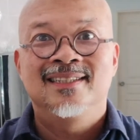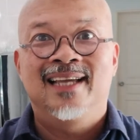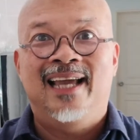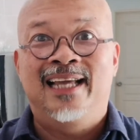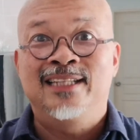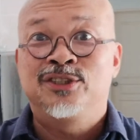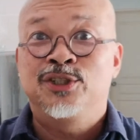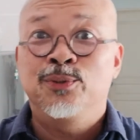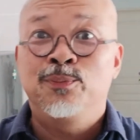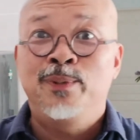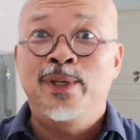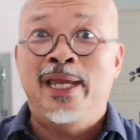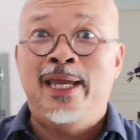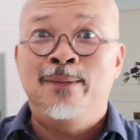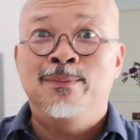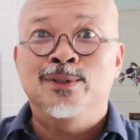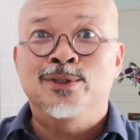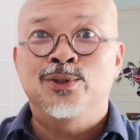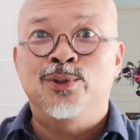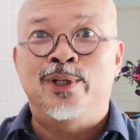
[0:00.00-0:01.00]
and to be
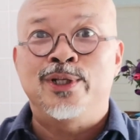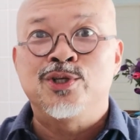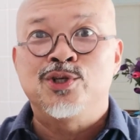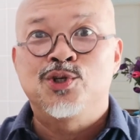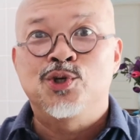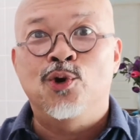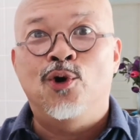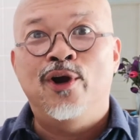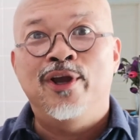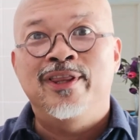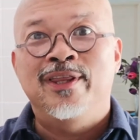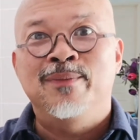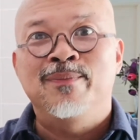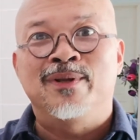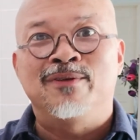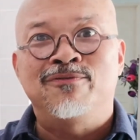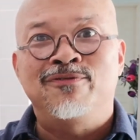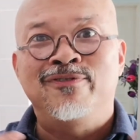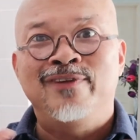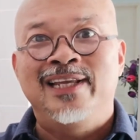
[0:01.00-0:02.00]
able to enjoy them
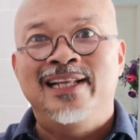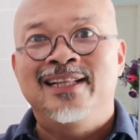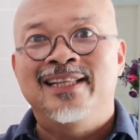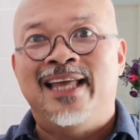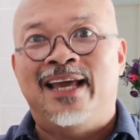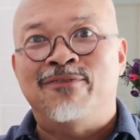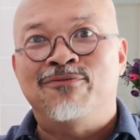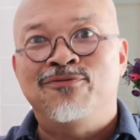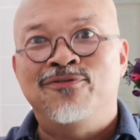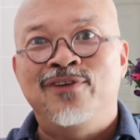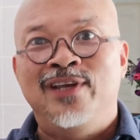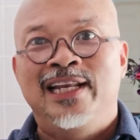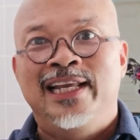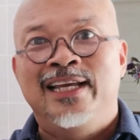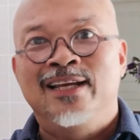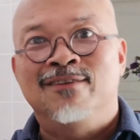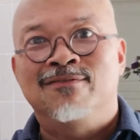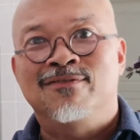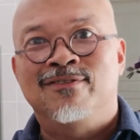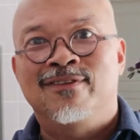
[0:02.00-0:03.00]
and feel that
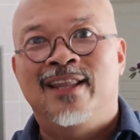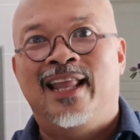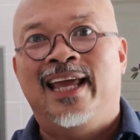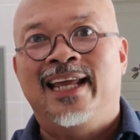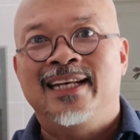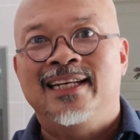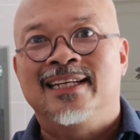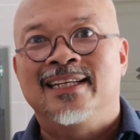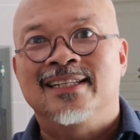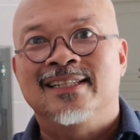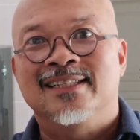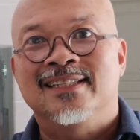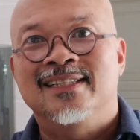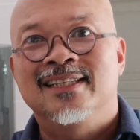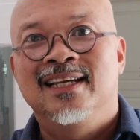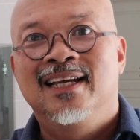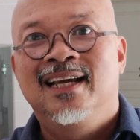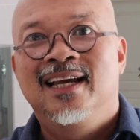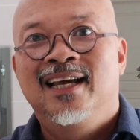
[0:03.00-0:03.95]
feeling of lightness.